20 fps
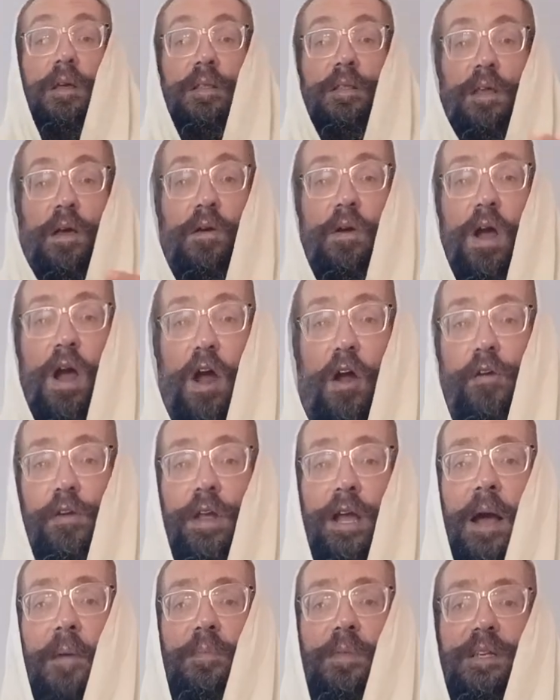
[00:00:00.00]
They were
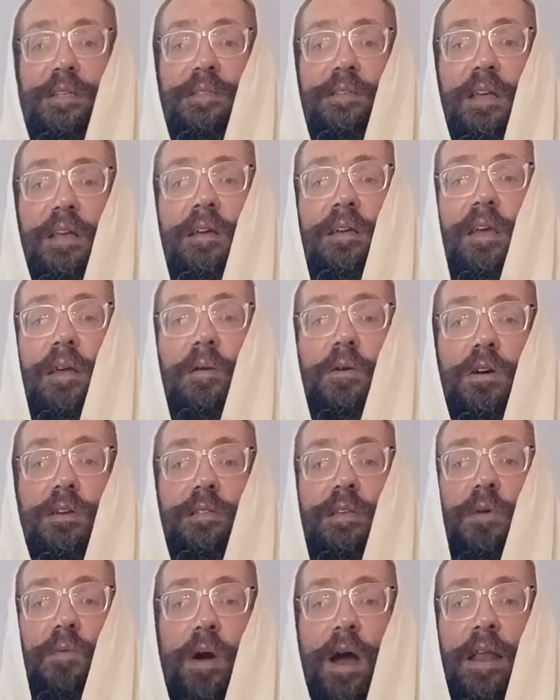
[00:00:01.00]
hurrying up the singing because
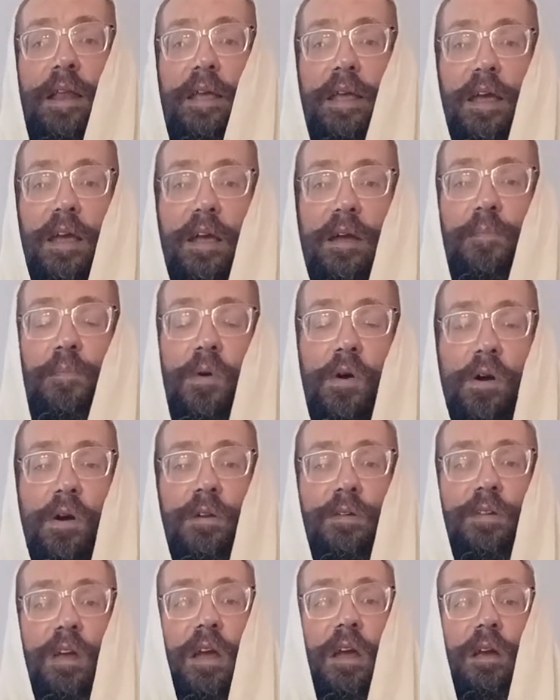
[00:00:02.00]
they want to hear more
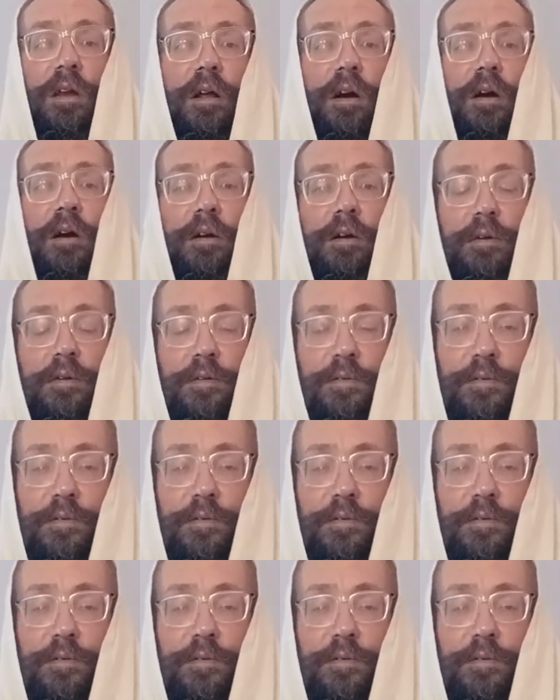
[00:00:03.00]
Torah.